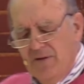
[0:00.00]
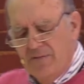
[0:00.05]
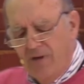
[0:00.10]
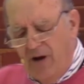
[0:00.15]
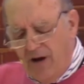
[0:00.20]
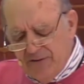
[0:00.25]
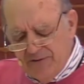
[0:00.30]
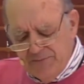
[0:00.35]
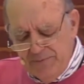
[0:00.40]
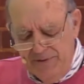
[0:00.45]
you've
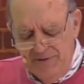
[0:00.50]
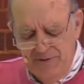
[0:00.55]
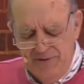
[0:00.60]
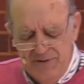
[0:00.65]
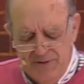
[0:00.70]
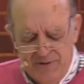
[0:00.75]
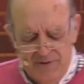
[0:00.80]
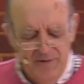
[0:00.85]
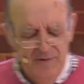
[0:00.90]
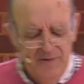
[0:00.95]
asked me to
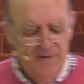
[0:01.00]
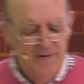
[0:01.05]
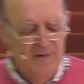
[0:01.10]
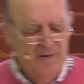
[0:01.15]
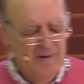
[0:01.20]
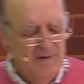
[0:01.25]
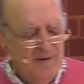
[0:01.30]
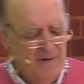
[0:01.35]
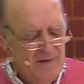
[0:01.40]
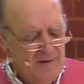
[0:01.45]
do,
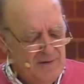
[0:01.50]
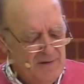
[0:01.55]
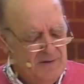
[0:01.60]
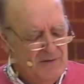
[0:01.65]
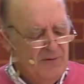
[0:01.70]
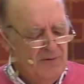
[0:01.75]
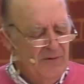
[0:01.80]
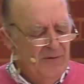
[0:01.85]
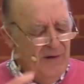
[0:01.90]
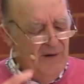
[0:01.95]

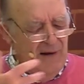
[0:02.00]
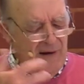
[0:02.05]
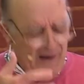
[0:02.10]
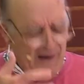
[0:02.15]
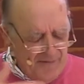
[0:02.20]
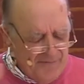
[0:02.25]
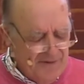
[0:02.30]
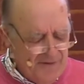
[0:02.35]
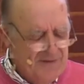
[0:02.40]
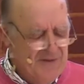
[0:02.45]
to
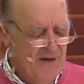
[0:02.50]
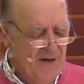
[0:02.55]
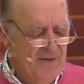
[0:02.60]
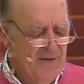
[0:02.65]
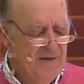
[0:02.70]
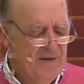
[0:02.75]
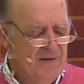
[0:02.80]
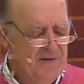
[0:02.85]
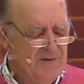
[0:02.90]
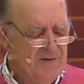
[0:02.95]
love each
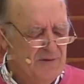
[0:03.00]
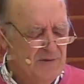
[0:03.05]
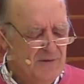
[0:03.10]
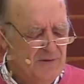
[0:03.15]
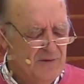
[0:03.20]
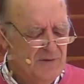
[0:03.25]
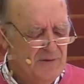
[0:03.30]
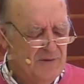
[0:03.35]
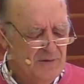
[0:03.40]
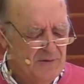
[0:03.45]
other,
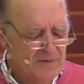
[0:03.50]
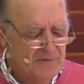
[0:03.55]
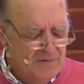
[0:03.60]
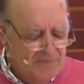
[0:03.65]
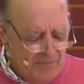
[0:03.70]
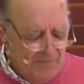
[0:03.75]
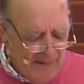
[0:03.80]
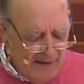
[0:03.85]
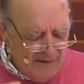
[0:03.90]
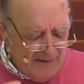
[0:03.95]
to
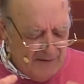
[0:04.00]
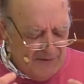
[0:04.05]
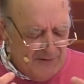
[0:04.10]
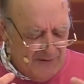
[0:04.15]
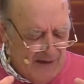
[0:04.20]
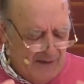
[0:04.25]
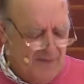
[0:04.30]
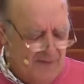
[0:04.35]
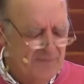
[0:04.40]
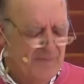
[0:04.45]
make
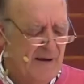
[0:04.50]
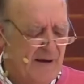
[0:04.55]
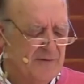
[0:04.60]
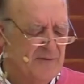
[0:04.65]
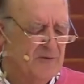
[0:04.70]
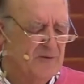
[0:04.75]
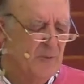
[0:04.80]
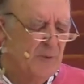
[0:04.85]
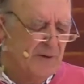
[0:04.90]
sacrifices